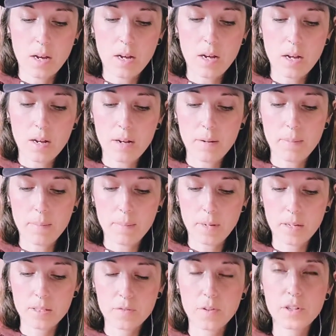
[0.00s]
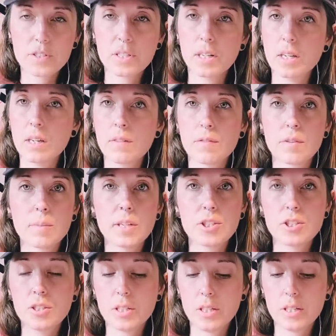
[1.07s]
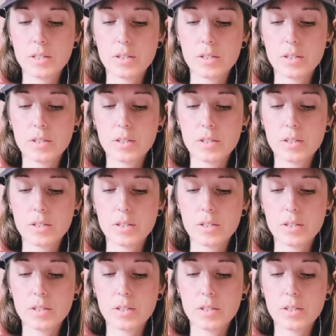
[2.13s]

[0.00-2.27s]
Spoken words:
As far as any information you need